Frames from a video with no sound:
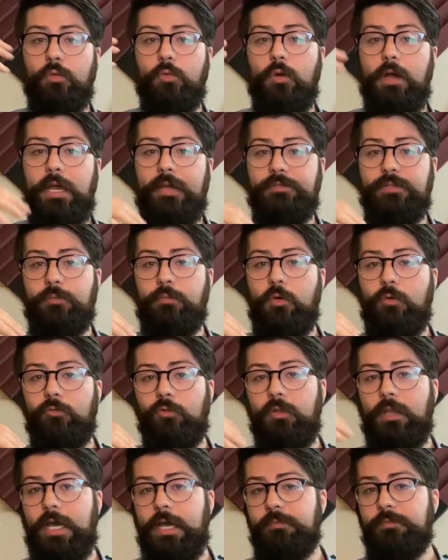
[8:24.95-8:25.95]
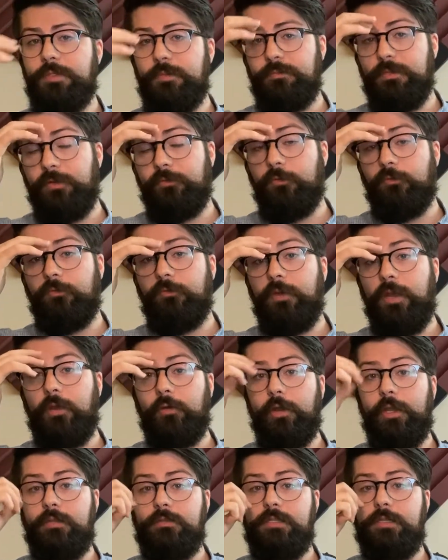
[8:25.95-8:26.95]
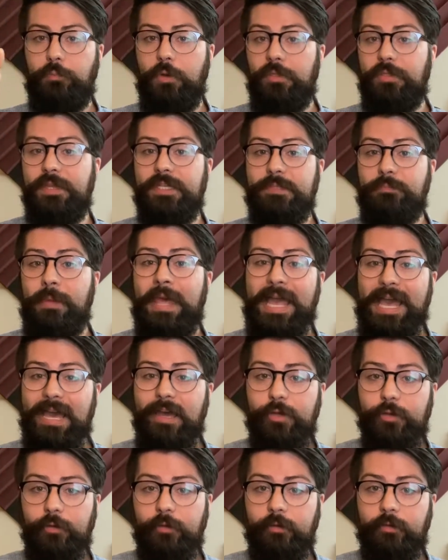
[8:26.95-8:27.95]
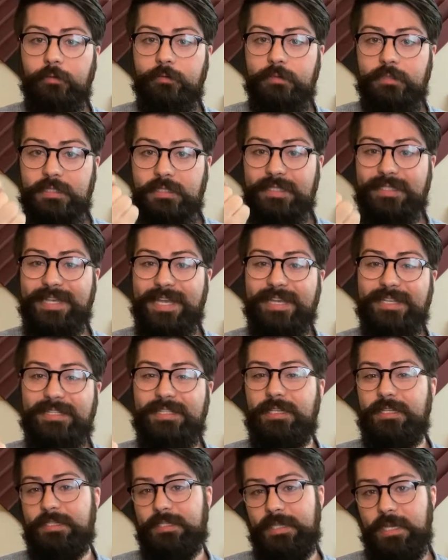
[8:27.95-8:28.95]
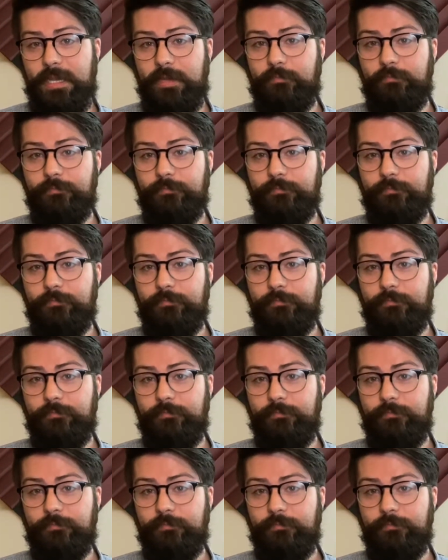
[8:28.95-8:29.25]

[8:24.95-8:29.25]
We'll have some overlap, some different fingerings, but this pattern stays the same,